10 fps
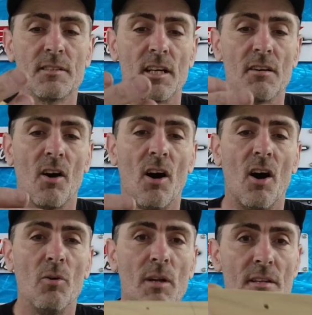So you've got
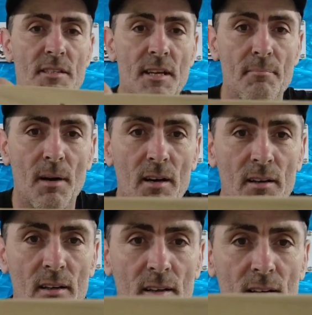a hole in the
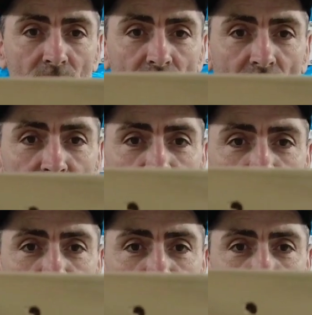timber like
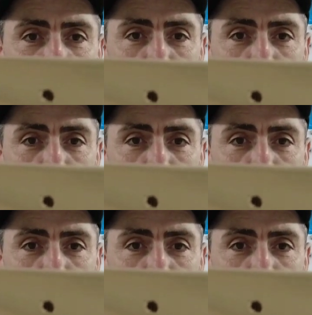that